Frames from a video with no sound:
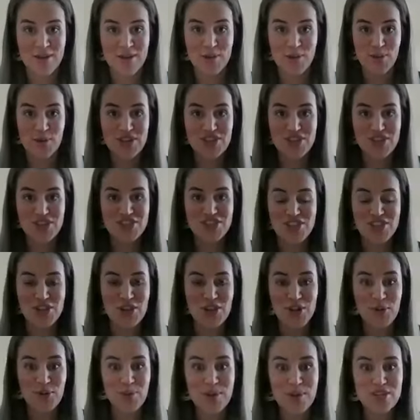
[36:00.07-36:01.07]
which you
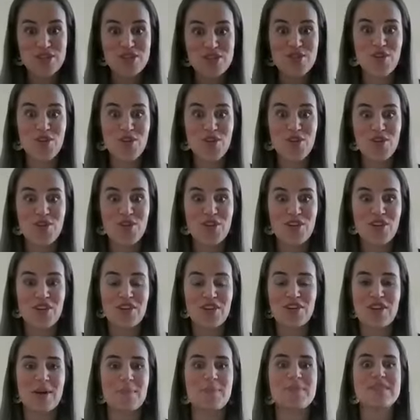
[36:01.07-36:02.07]
know we're so
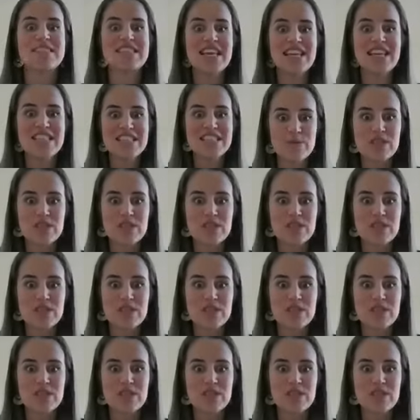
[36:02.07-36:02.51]
obsessed